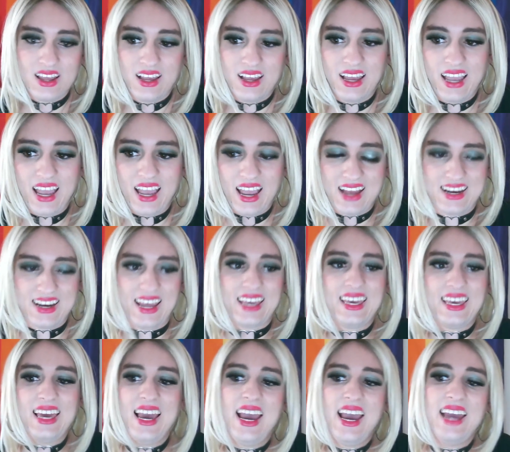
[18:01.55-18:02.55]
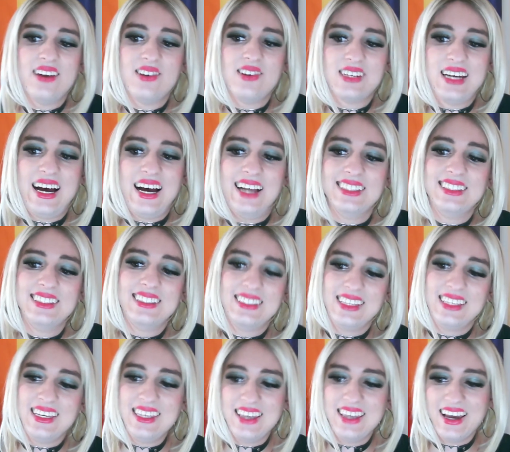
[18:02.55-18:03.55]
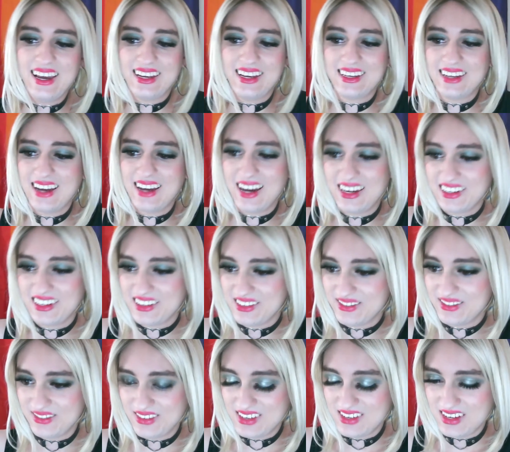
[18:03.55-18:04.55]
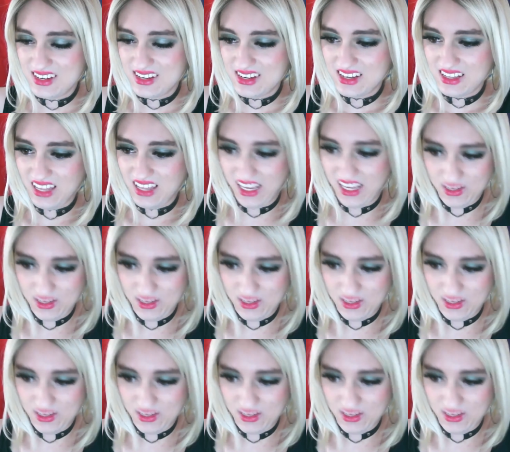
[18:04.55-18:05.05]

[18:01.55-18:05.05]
And I cannot unsee that, kind of. Like